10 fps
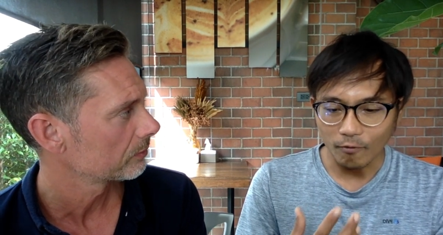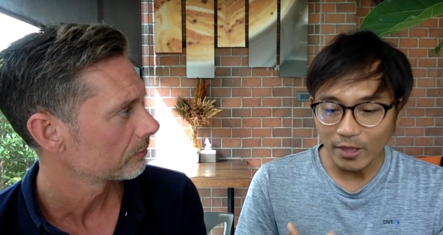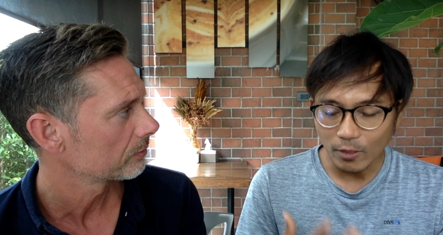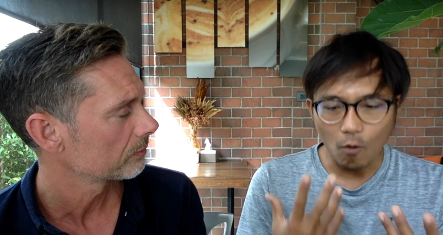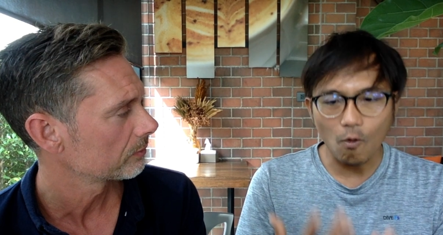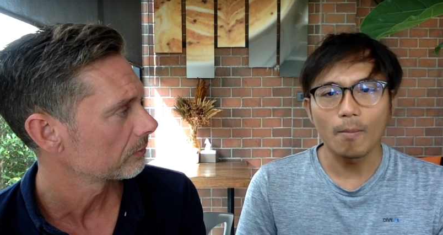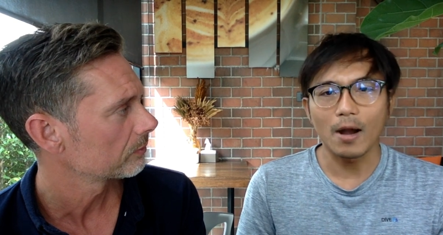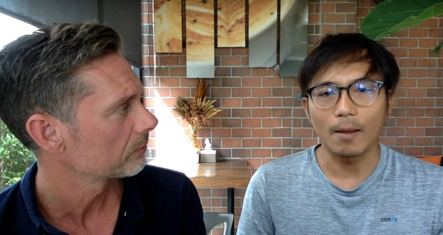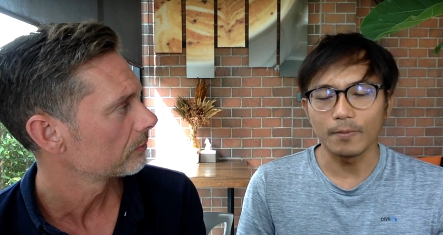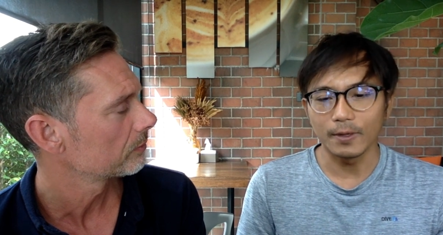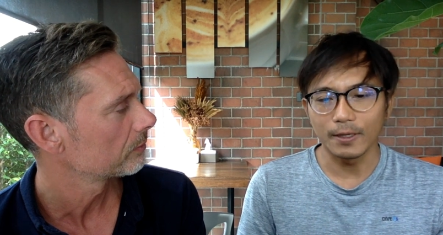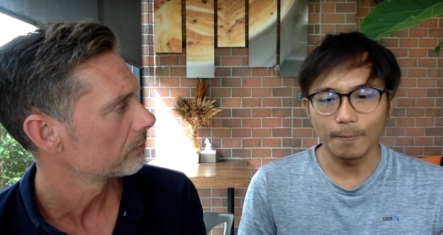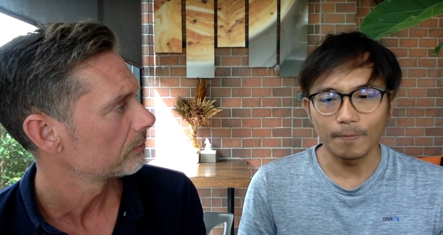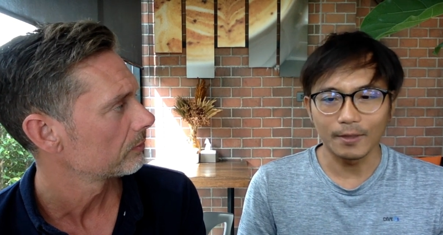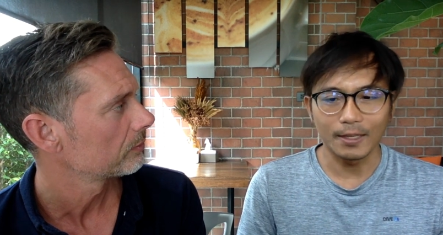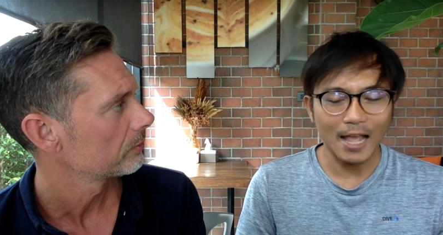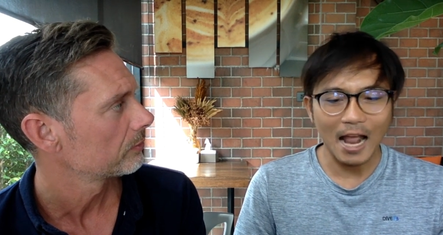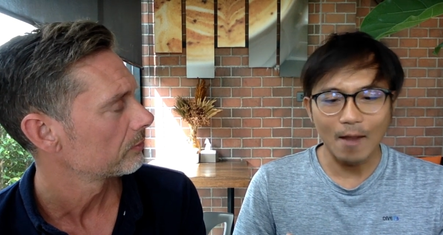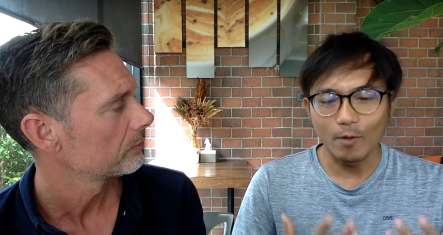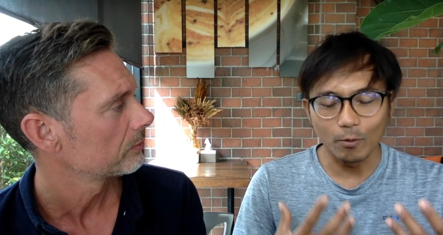Speaker 1: with no warm up,
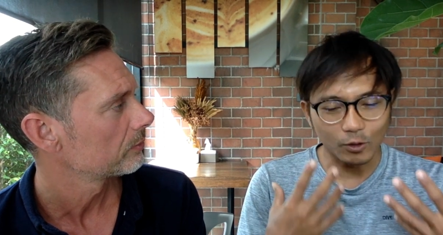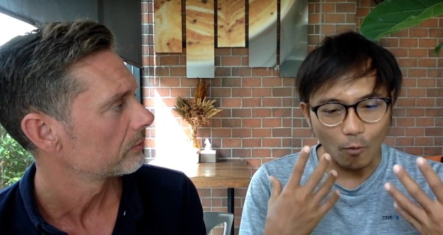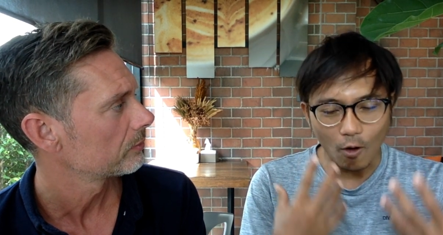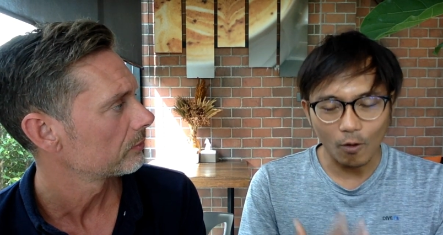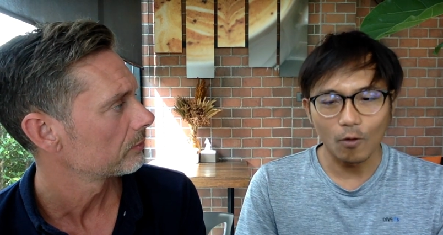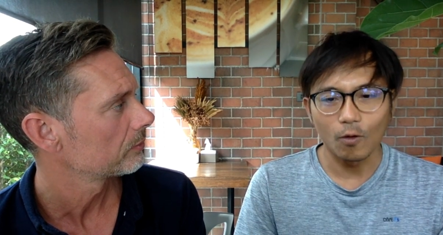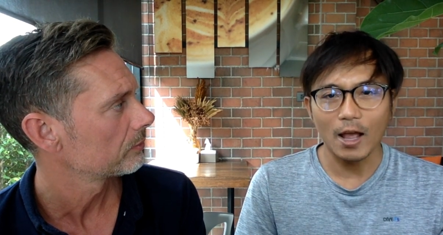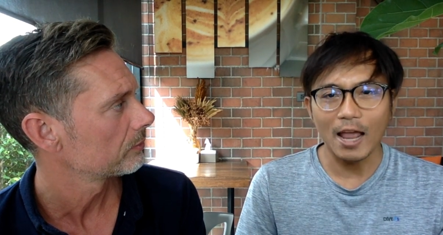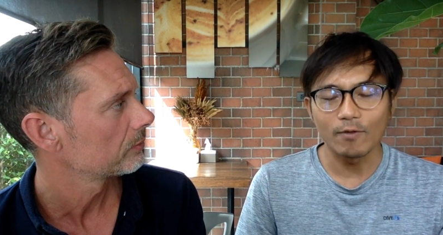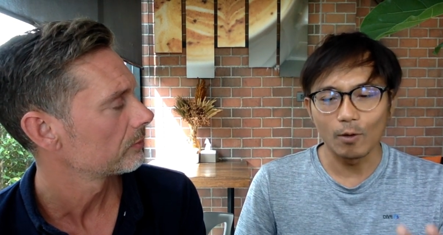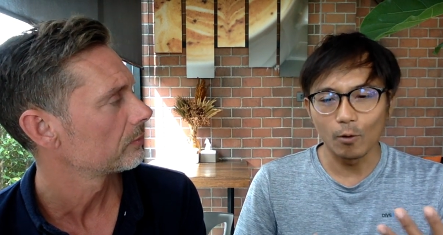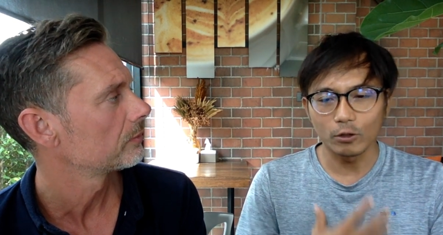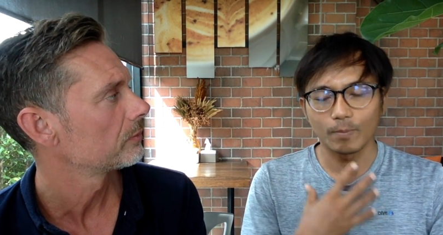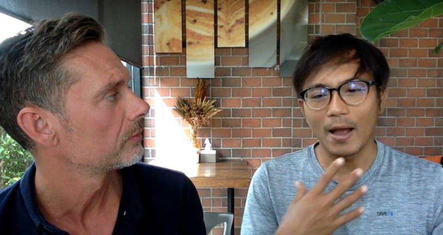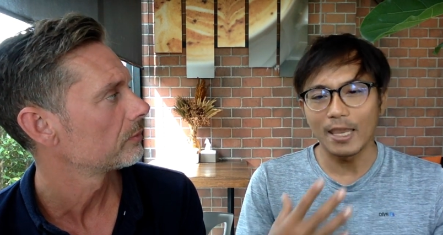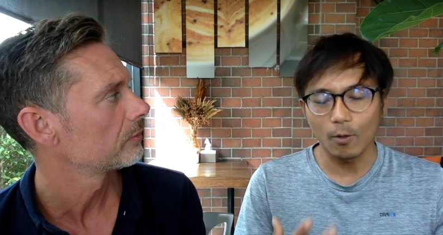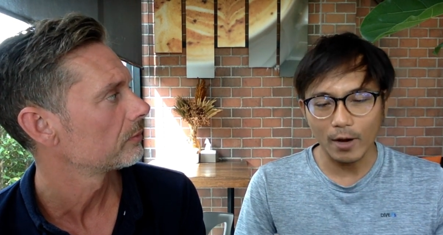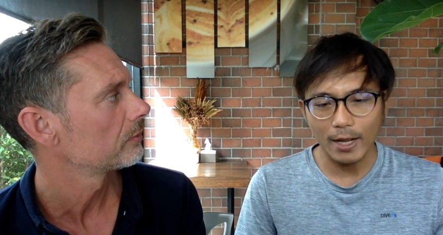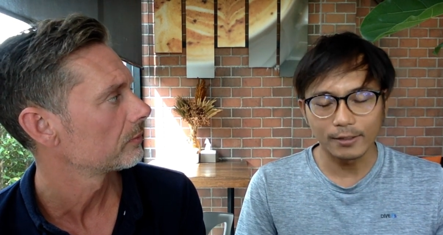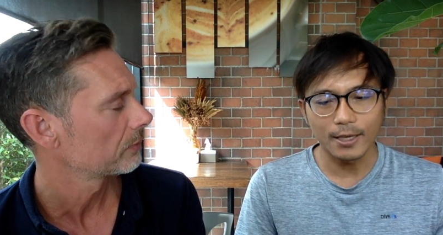I will swallow. I will lose my
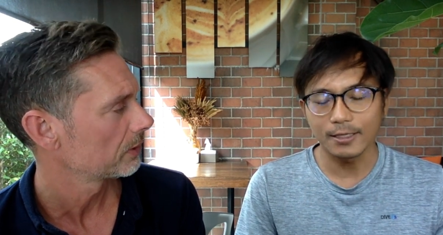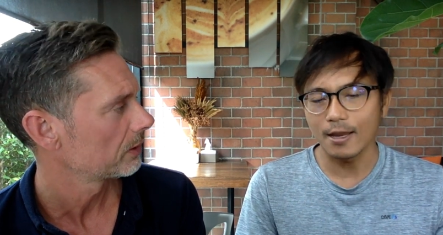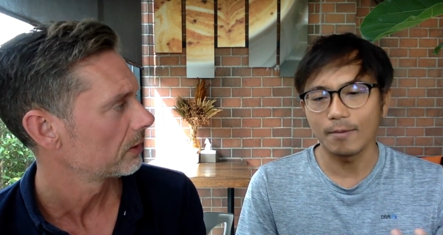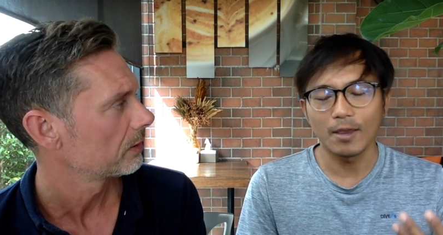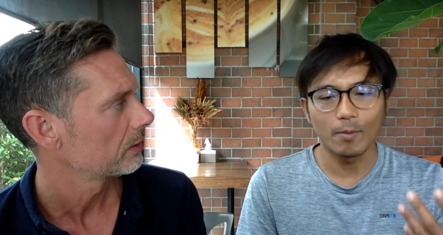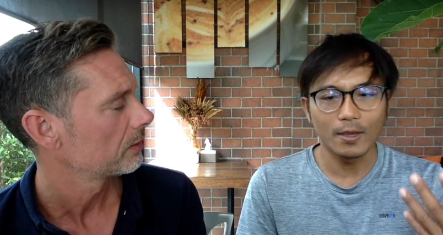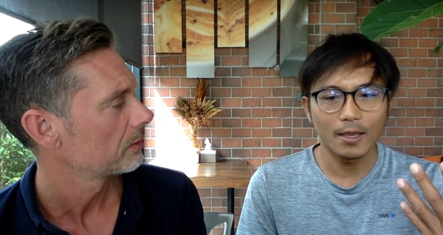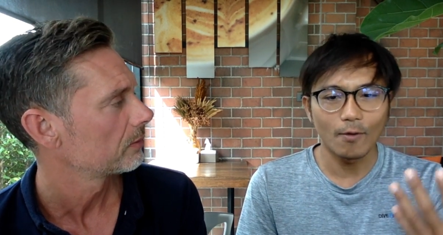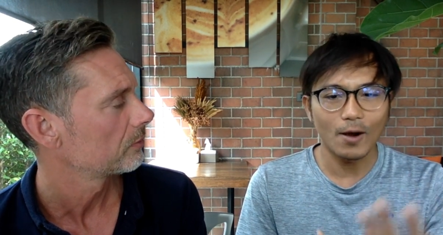equalization, maybe